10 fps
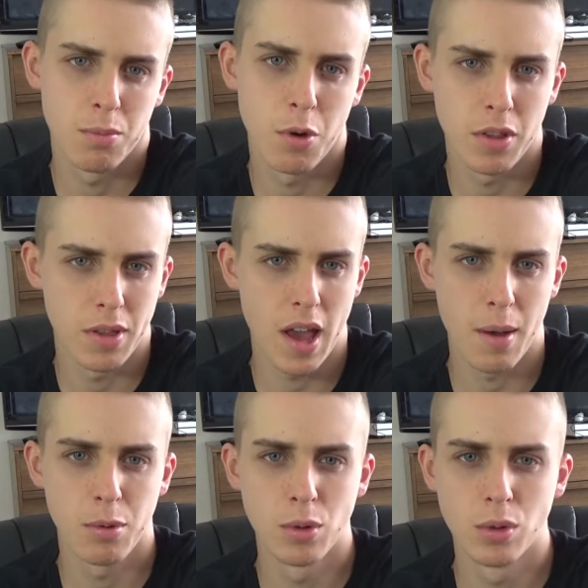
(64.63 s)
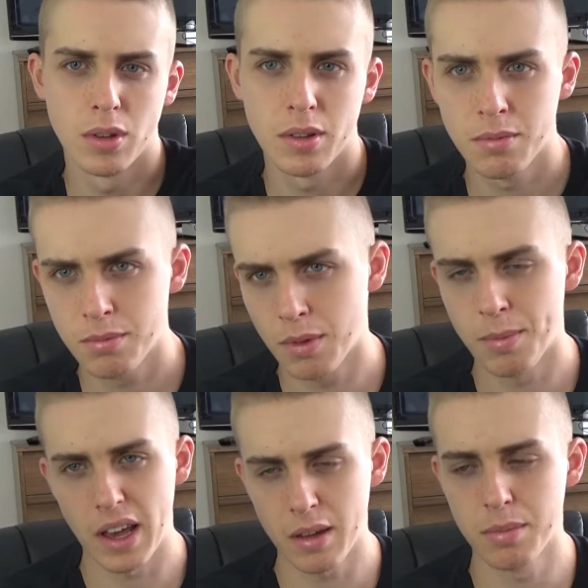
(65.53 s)
both Apple, the
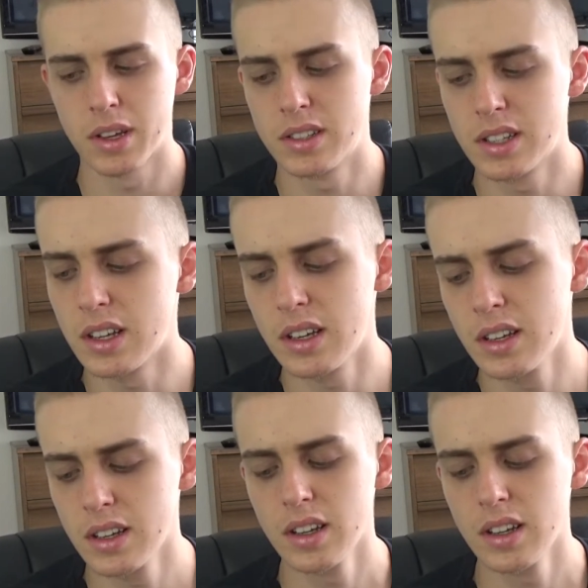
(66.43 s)
Mac and PC.